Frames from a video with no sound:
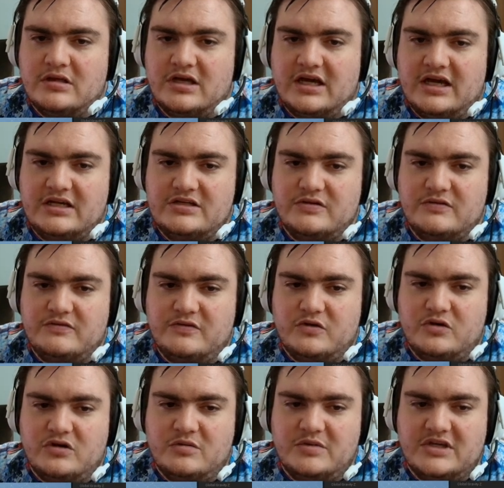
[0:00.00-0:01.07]
I do
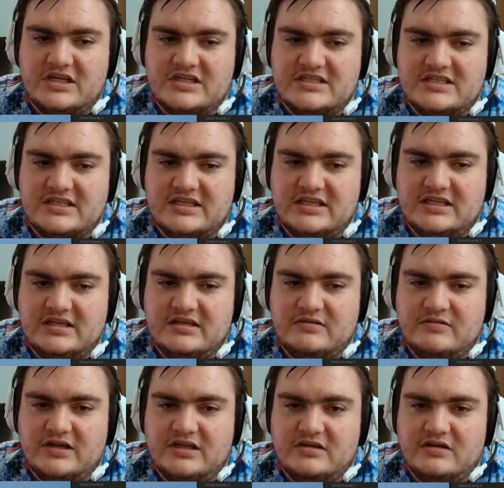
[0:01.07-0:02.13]
4 because the
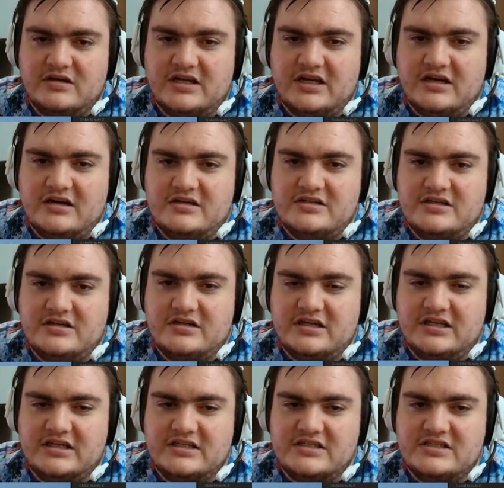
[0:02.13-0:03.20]
regular character
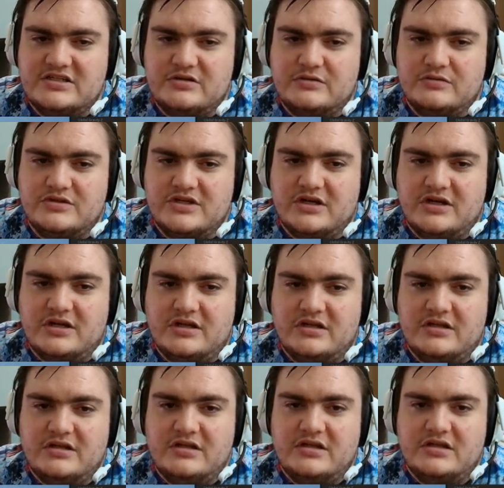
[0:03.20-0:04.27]
is too
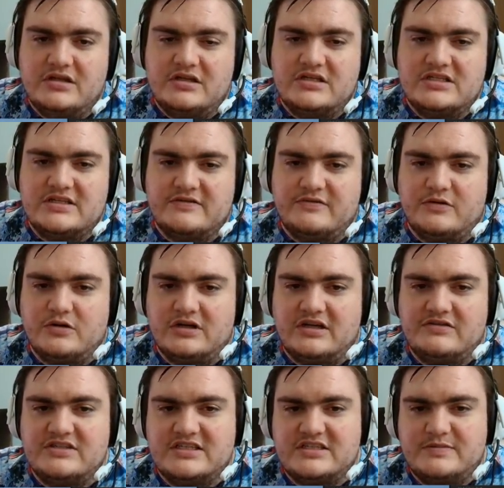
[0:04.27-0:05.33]
tall. So 4
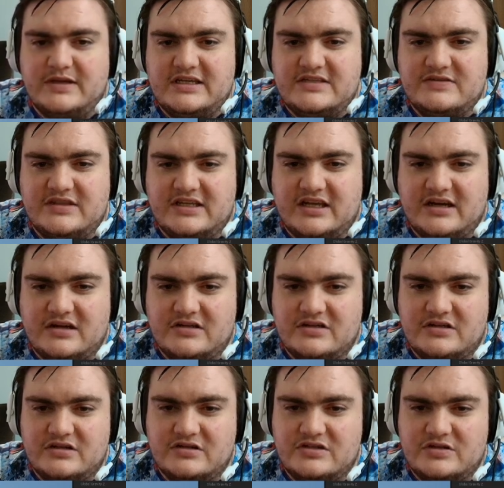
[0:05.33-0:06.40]
gives it space for the
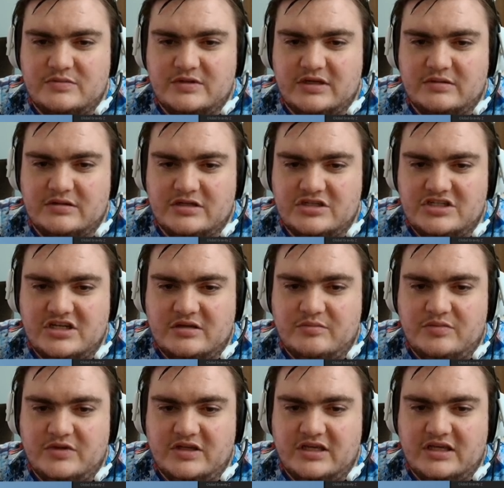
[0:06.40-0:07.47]
character to be able to
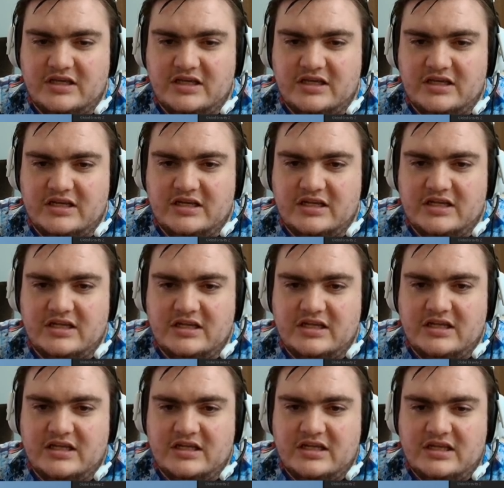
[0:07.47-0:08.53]
jump and
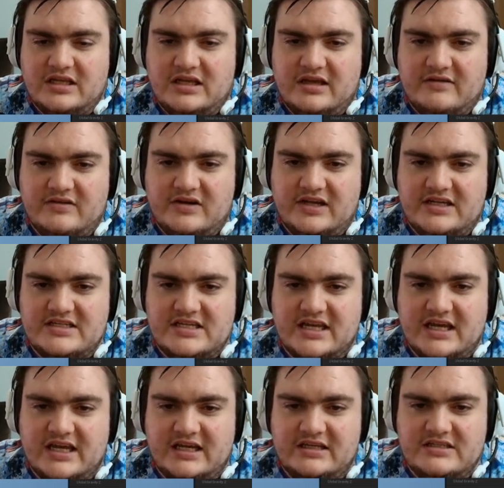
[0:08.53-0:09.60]
have a
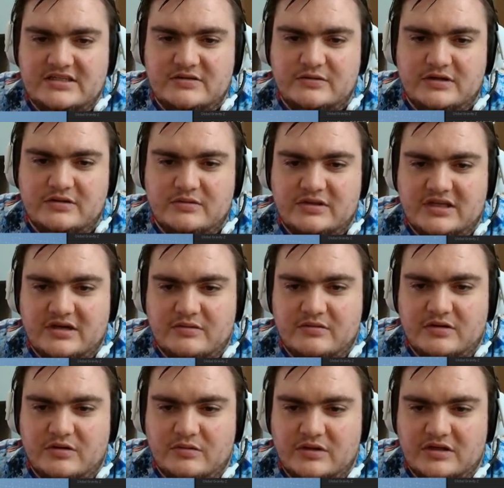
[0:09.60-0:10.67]
nice height to it without
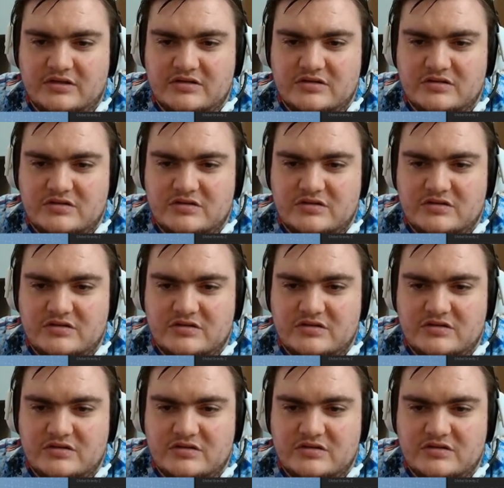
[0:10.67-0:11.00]
going